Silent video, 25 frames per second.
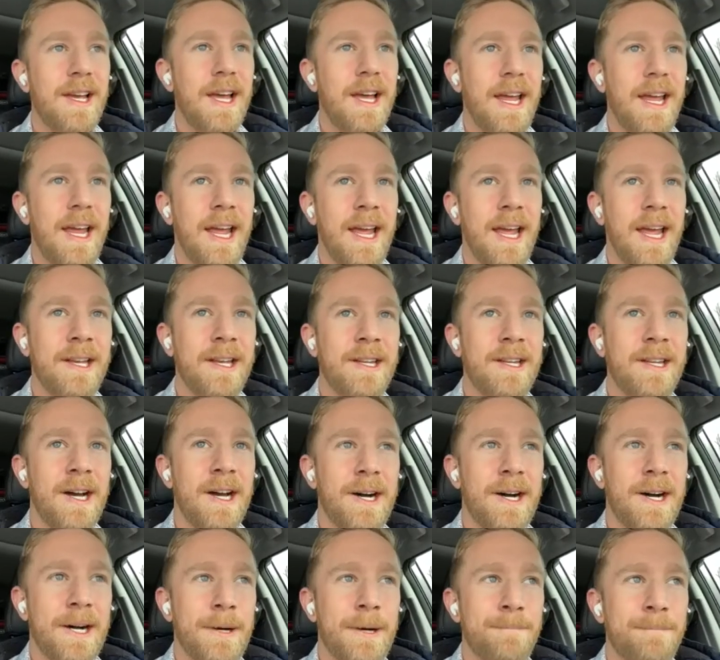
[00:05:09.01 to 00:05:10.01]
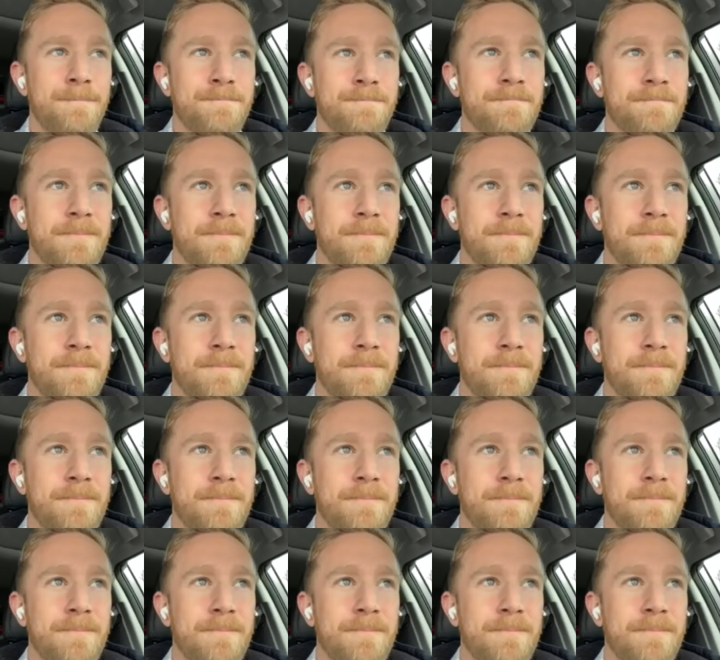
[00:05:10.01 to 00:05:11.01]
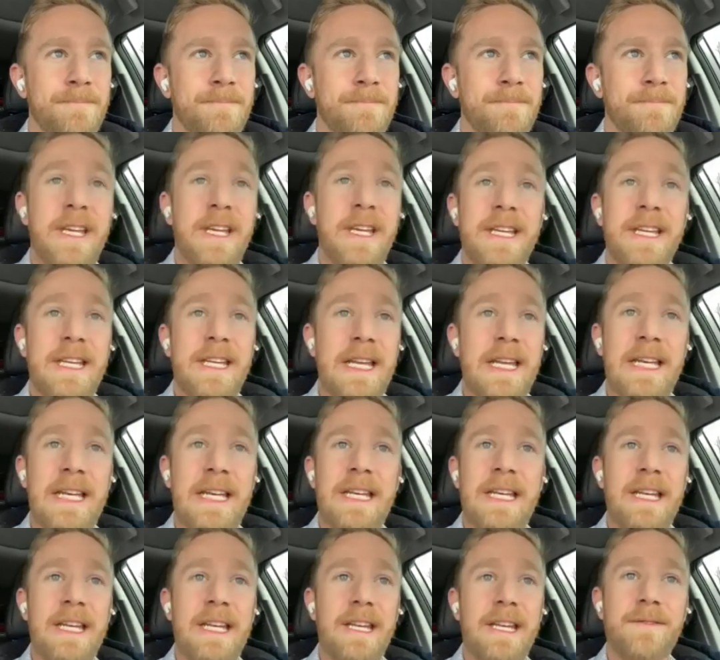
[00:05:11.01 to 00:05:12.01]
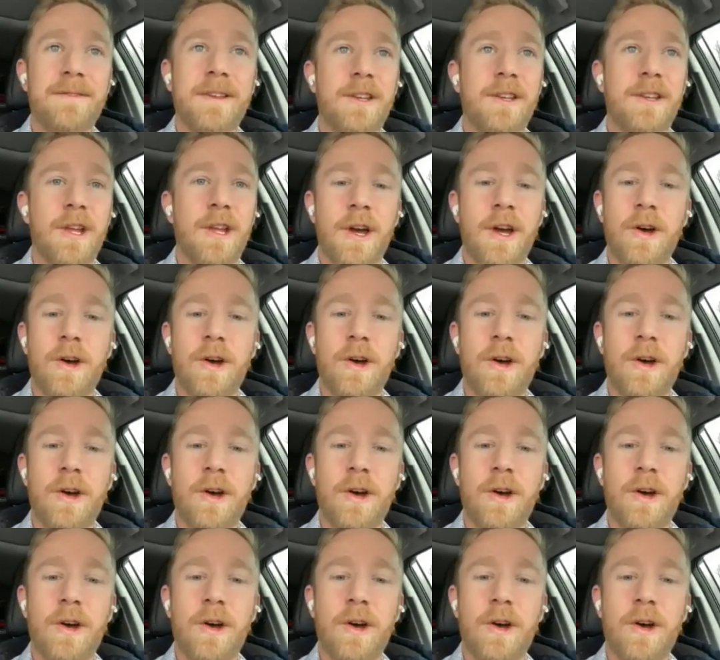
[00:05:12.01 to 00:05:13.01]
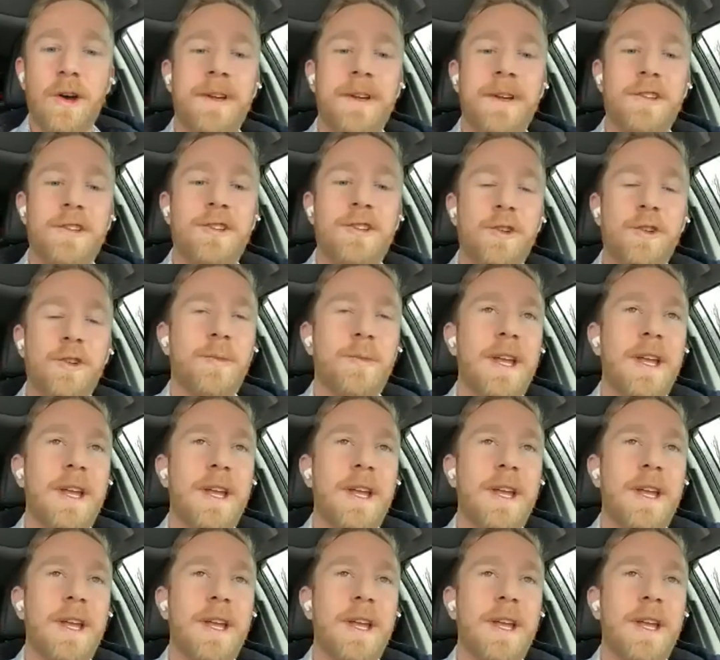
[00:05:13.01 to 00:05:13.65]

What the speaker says: And I still really didn't even know what I was getting myself into.